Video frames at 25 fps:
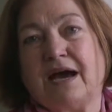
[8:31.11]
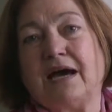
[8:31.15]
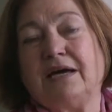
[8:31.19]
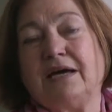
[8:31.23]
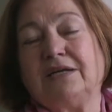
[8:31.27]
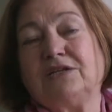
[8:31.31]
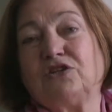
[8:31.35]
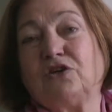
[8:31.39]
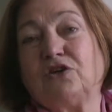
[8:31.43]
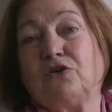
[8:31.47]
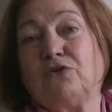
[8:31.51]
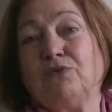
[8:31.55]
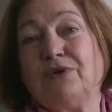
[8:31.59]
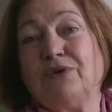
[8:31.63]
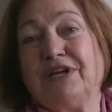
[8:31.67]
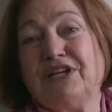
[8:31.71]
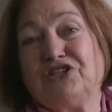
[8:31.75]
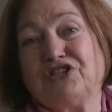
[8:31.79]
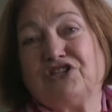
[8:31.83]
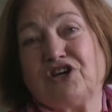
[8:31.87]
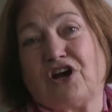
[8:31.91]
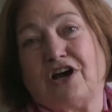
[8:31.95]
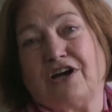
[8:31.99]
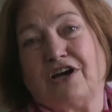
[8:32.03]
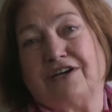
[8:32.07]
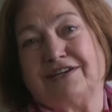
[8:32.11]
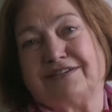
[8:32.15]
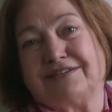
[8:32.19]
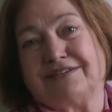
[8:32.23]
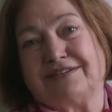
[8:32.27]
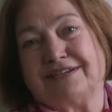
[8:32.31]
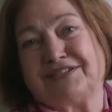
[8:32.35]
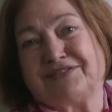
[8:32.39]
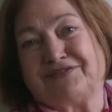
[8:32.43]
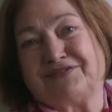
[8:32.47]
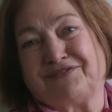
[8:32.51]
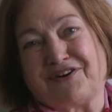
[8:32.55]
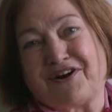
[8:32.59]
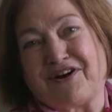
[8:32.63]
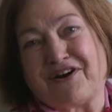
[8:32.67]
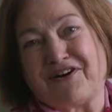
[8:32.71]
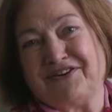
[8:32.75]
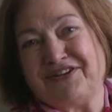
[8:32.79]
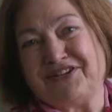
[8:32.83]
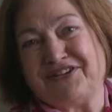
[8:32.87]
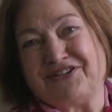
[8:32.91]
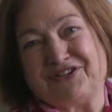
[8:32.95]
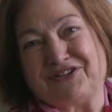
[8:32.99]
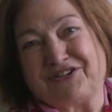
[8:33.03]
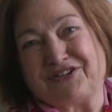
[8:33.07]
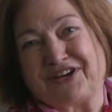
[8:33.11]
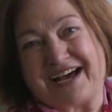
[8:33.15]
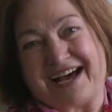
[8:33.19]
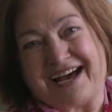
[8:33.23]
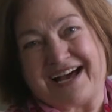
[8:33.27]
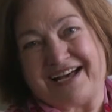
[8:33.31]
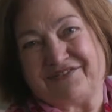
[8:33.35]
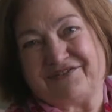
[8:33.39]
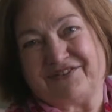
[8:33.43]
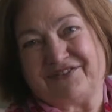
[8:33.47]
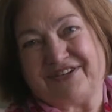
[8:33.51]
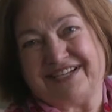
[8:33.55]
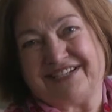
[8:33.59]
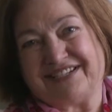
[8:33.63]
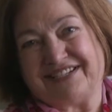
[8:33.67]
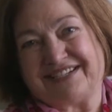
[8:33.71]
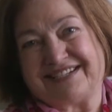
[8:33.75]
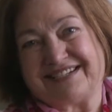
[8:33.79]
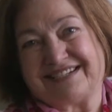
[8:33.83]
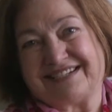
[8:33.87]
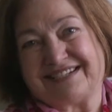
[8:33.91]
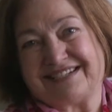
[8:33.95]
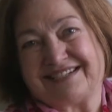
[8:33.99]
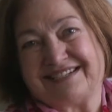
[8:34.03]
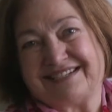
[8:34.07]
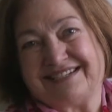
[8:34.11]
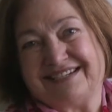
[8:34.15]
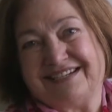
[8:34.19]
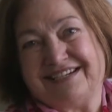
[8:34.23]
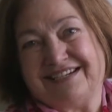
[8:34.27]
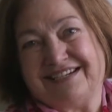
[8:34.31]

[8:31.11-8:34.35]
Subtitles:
and reach out as far as you can reach